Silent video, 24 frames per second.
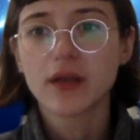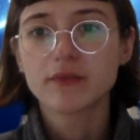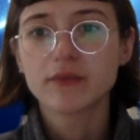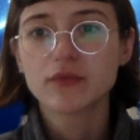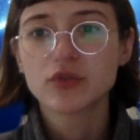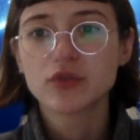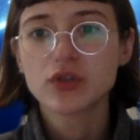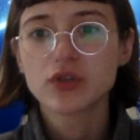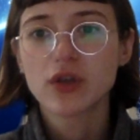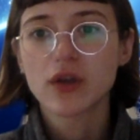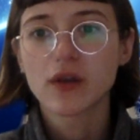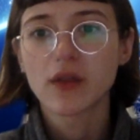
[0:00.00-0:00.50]

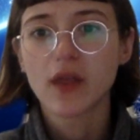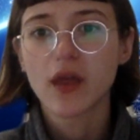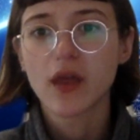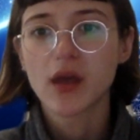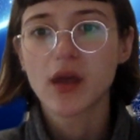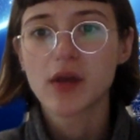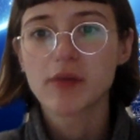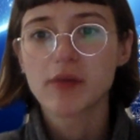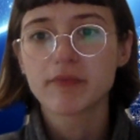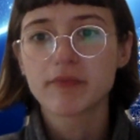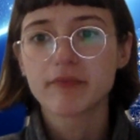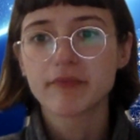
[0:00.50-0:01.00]
share
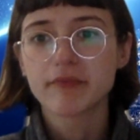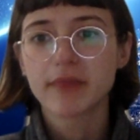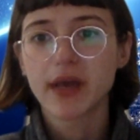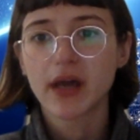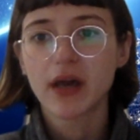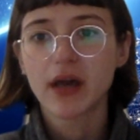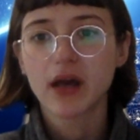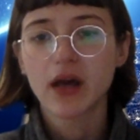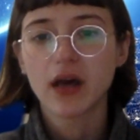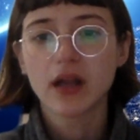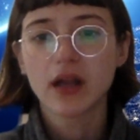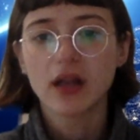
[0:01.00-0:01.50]
them
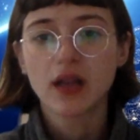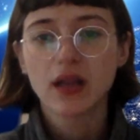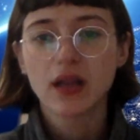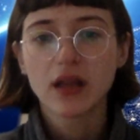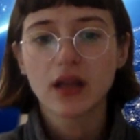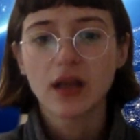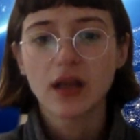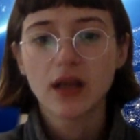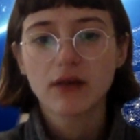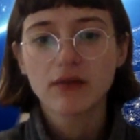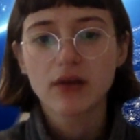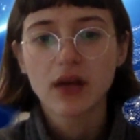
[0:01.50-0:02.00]

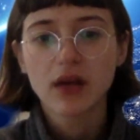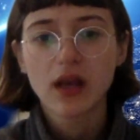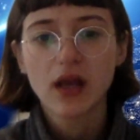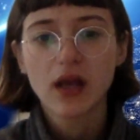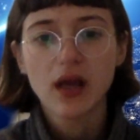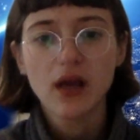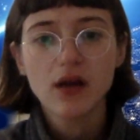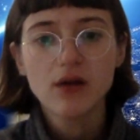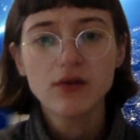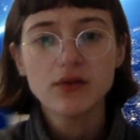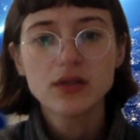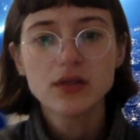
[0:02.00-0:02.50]

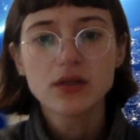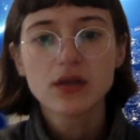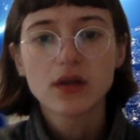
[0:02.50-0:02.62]
aloud.